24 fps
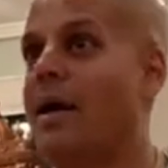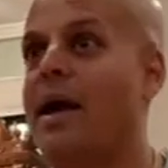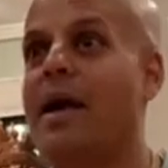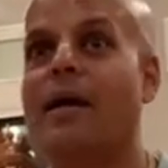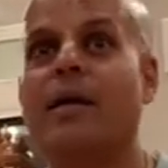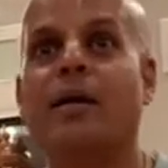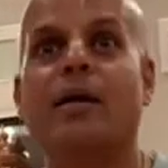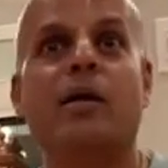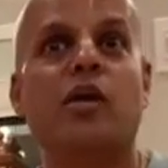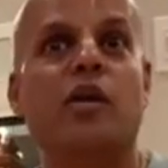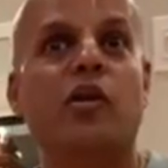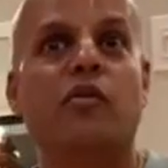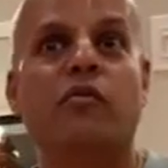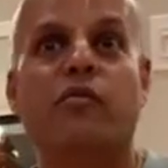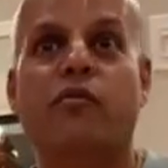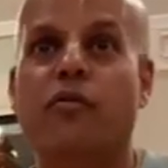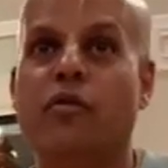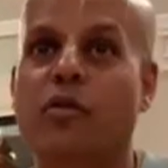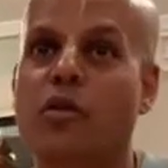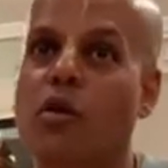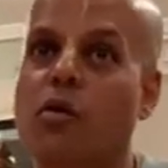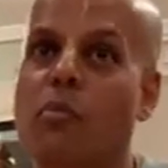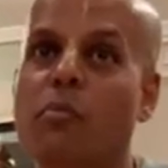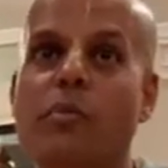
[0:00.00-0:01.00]
not
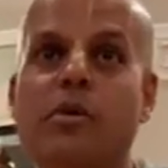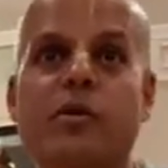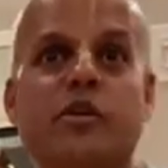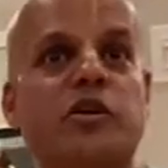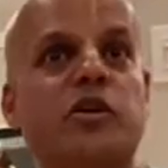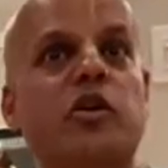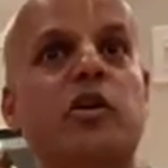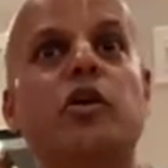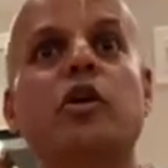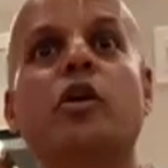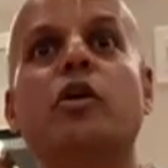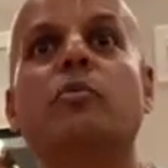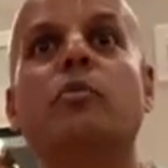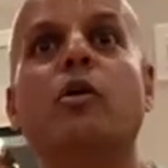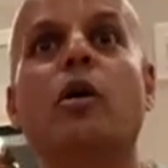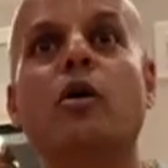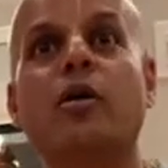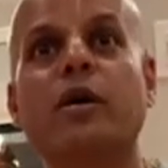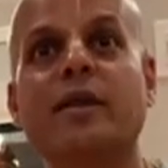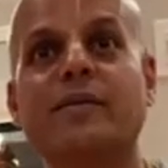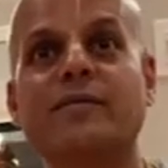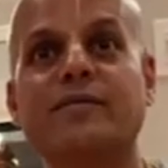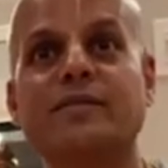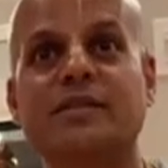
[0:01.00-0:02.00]
for no material
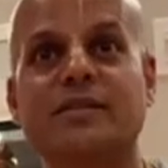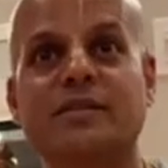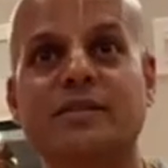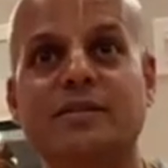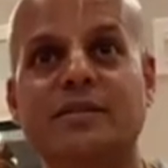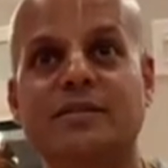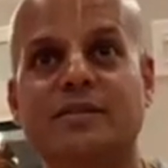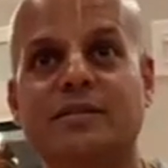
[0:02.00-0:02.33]
motives,